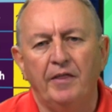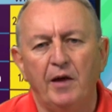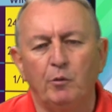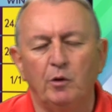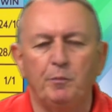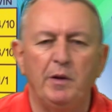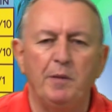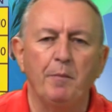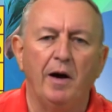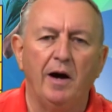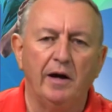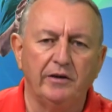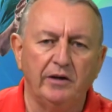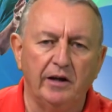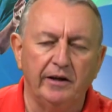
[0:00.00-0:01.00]
That would be
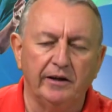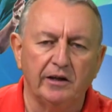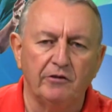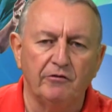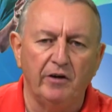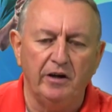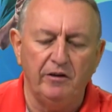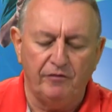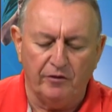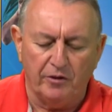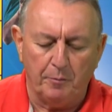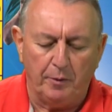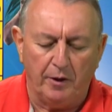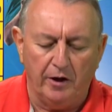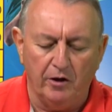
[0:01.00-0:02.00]
my idea to get ready for
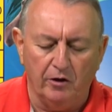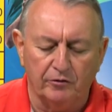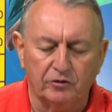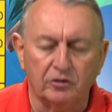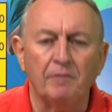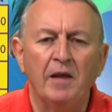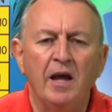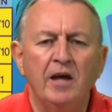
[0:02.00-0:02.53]
the playoffs.